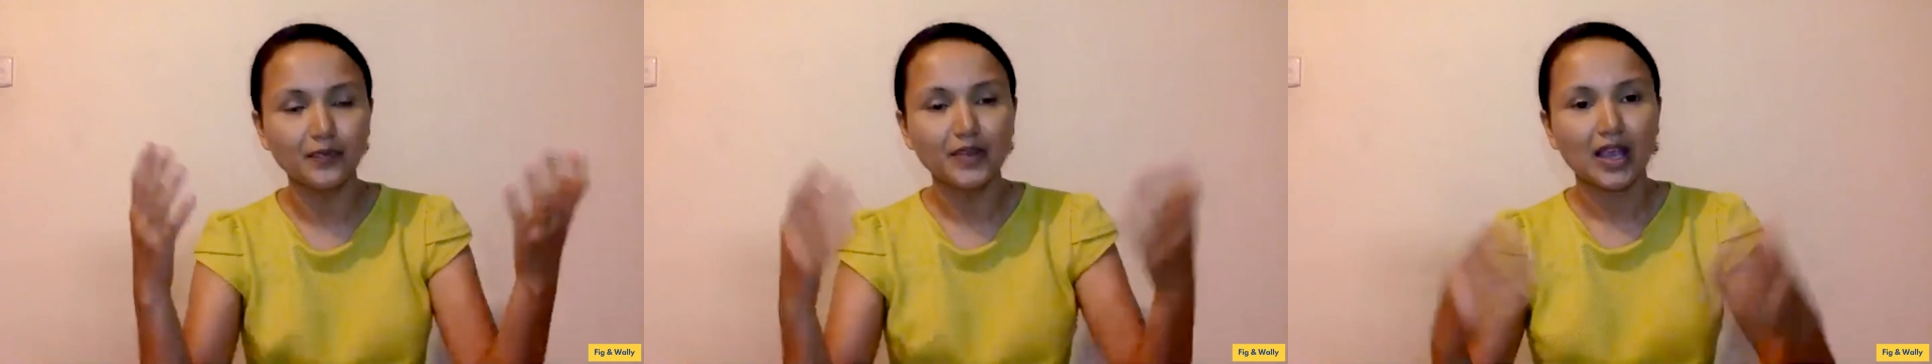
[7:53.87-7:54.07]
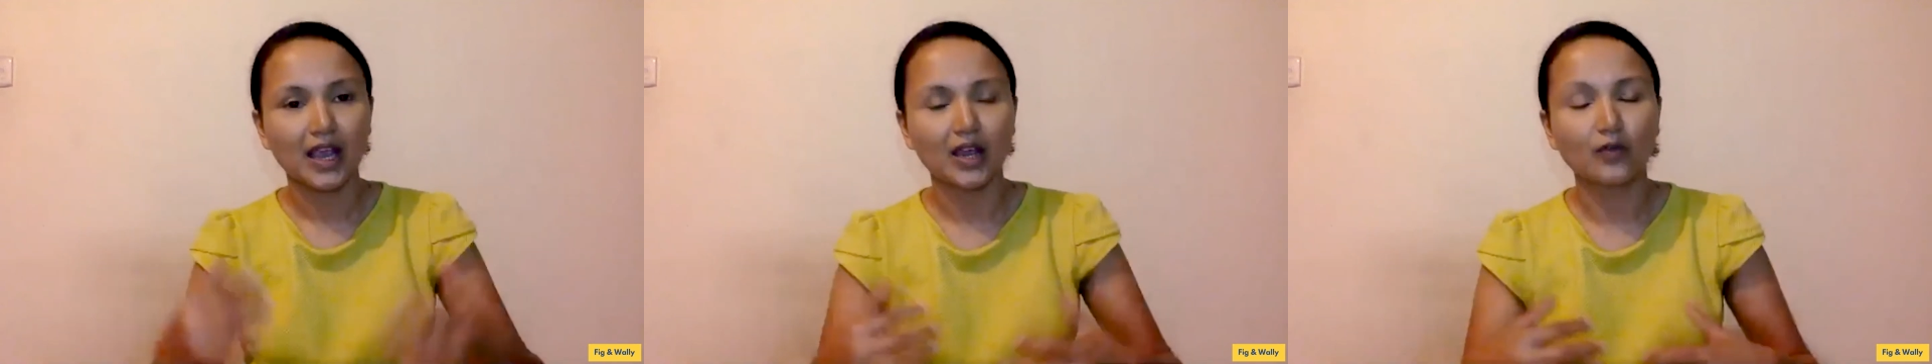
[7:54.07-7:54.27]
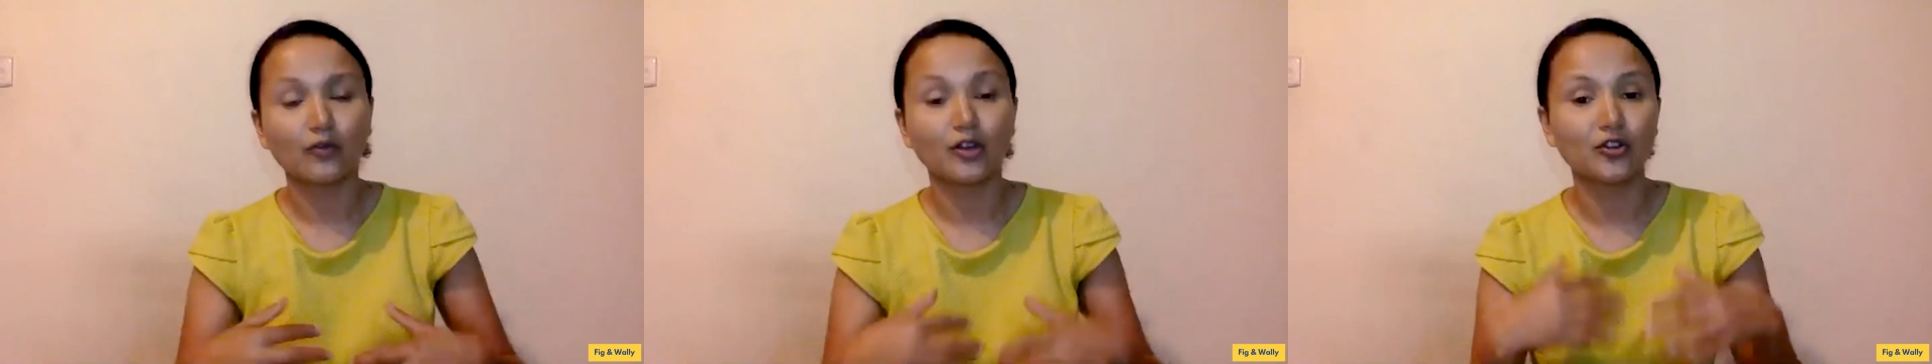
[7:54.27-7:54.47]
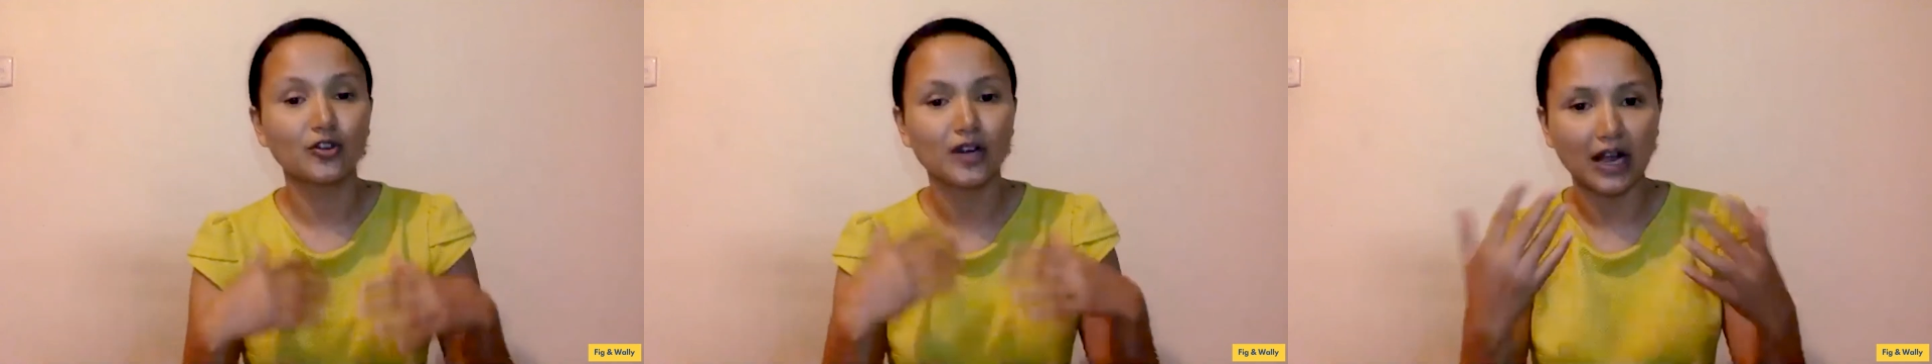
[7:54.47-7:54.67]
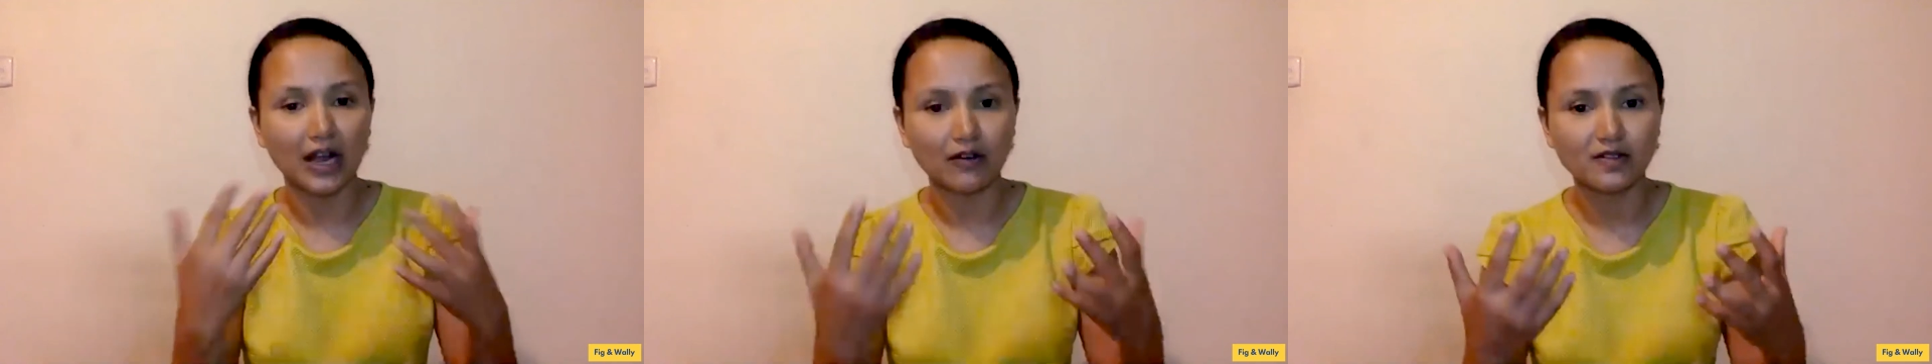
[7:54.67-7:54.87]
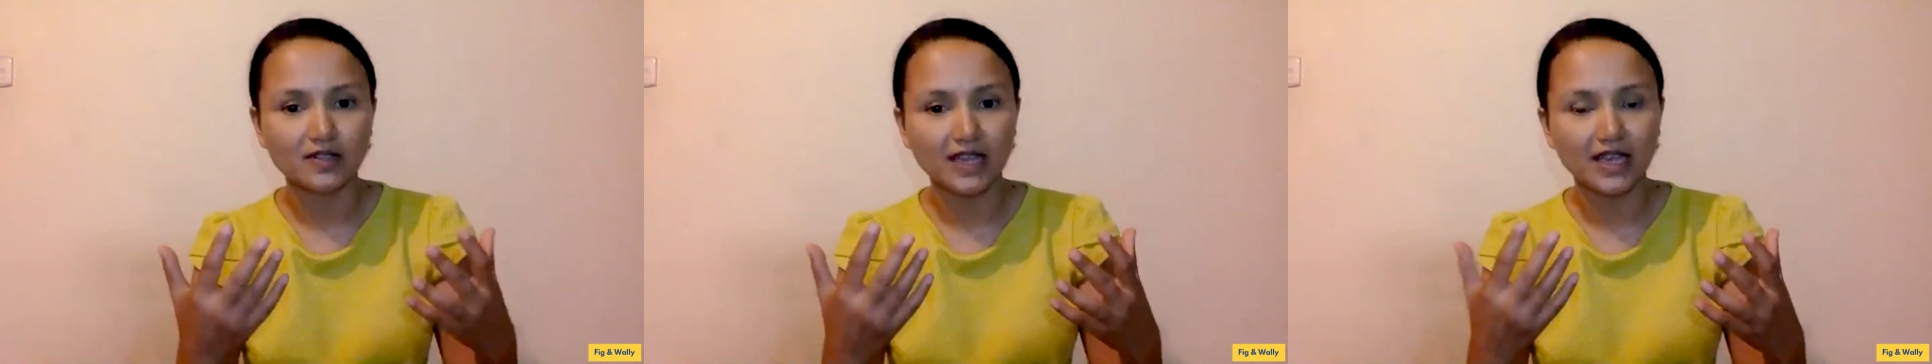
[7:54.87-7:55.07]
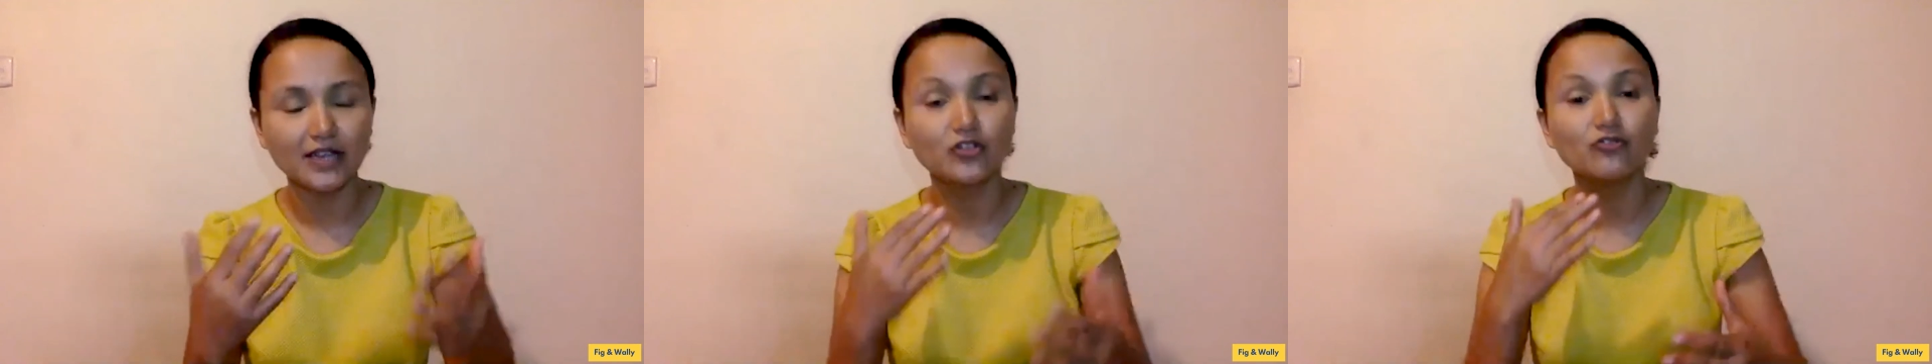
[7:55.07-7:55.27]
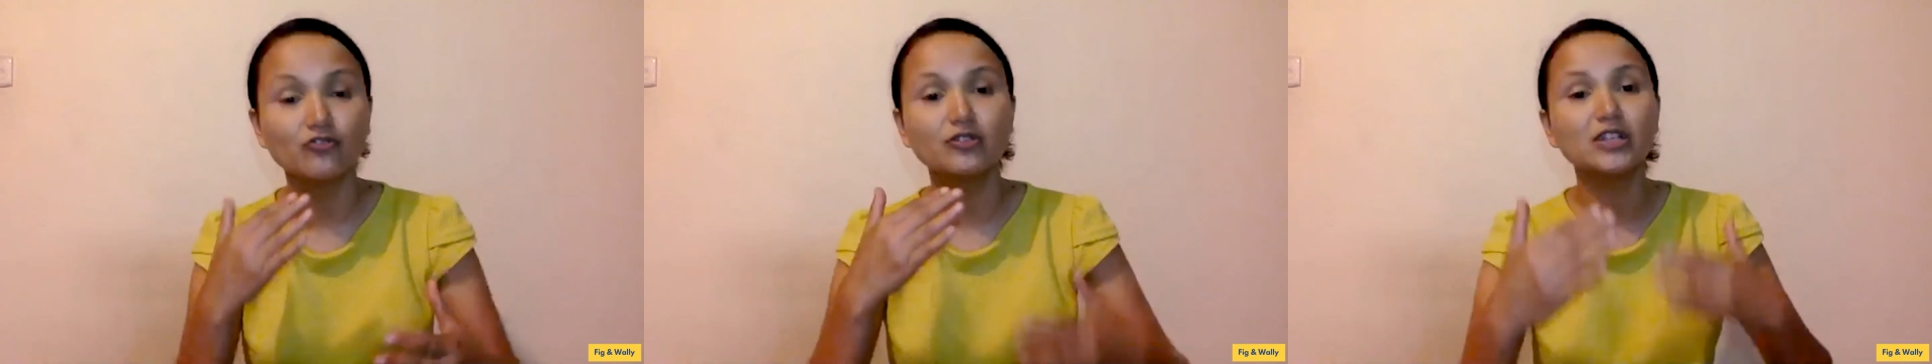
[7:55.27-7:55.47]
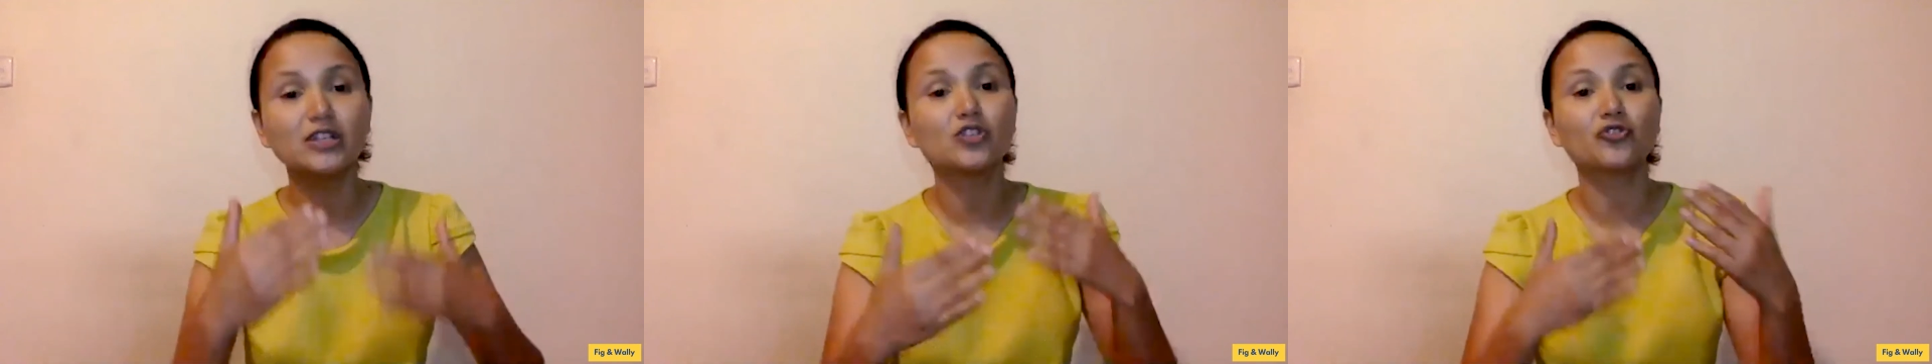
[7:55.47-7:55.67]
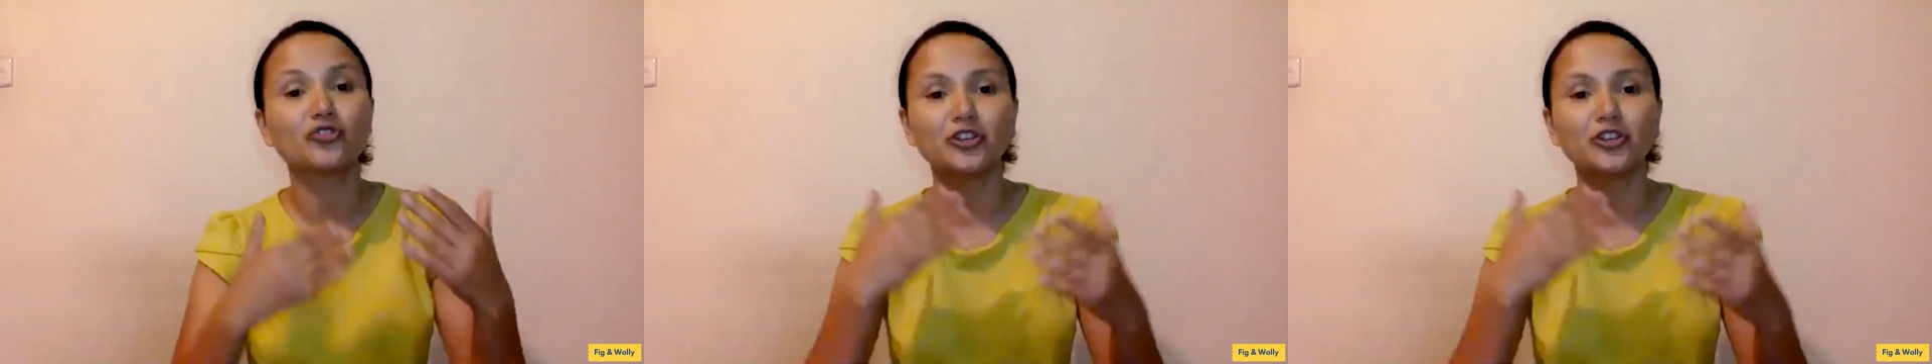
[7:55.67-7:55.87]
And when you're outside, you need to
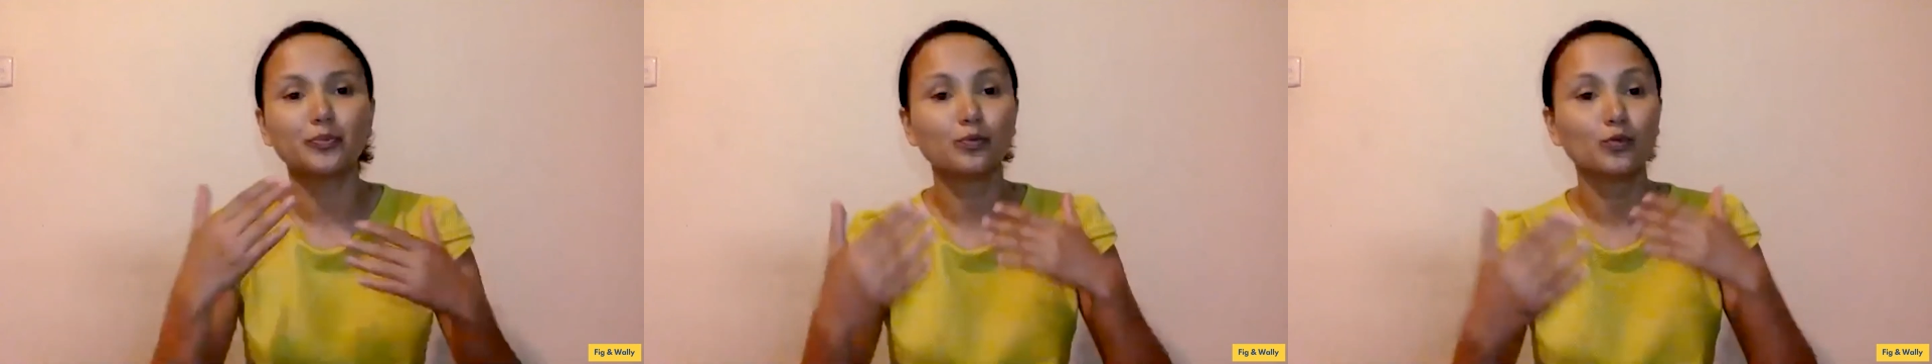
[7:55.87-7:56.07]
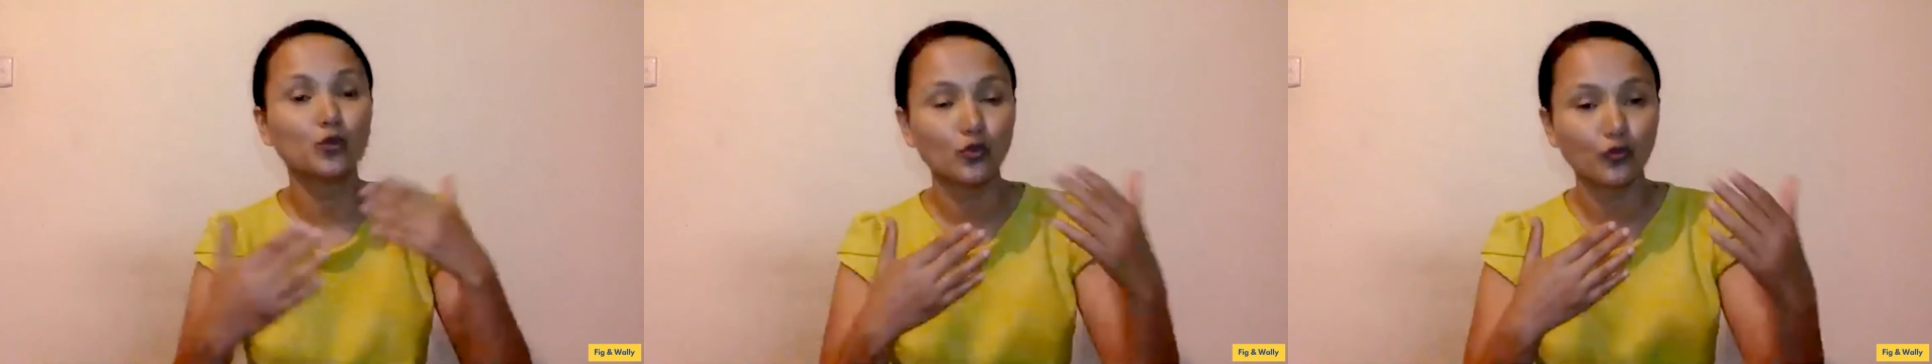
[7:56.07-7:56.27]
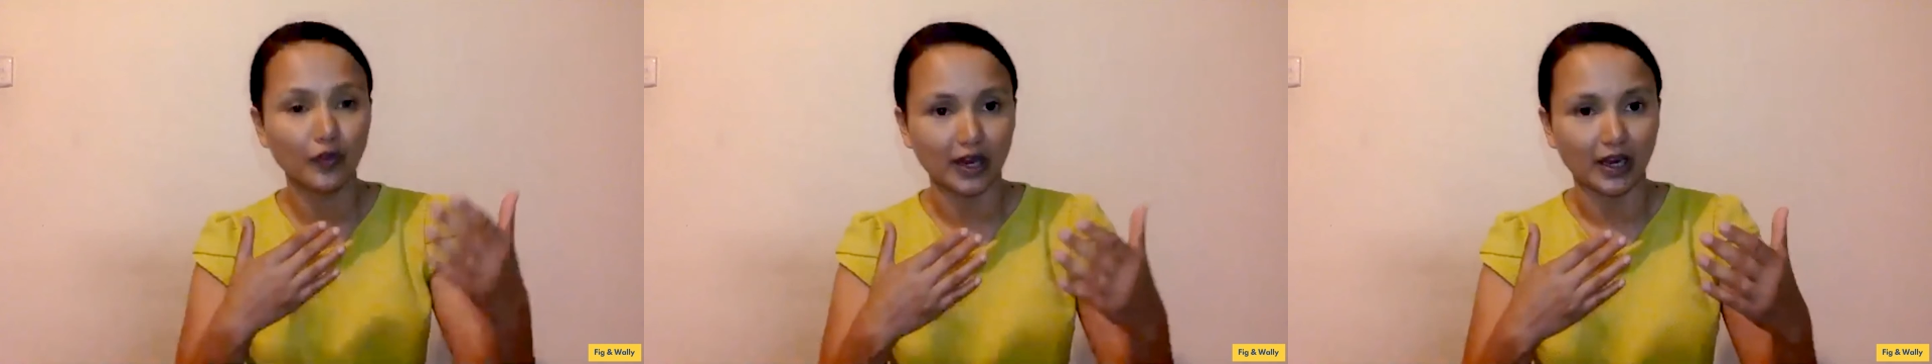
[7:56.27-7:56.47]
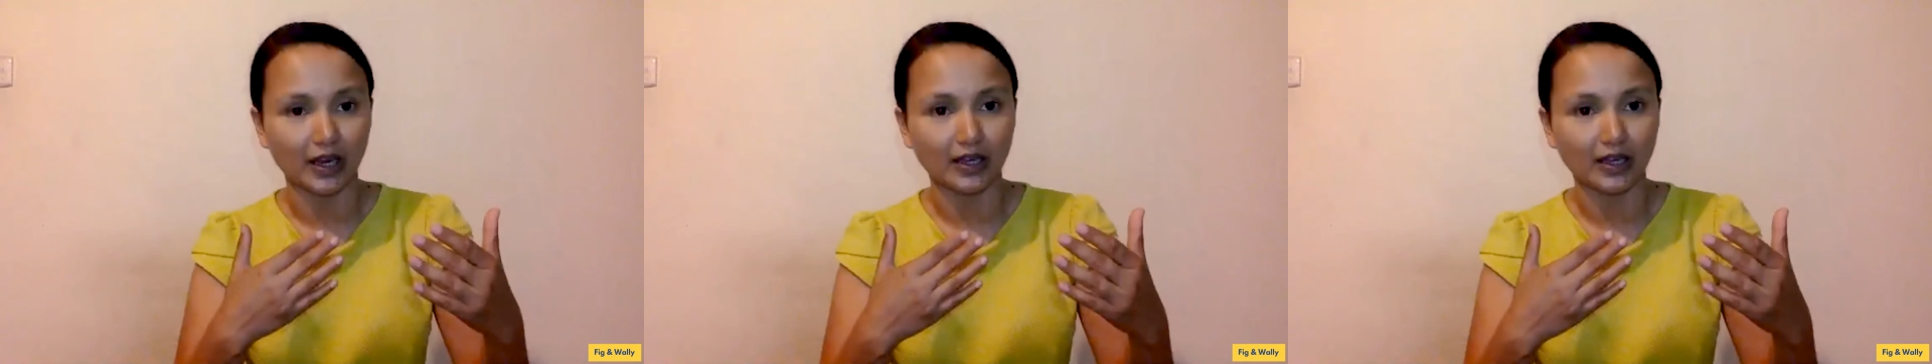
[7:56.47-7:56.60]
keep moving.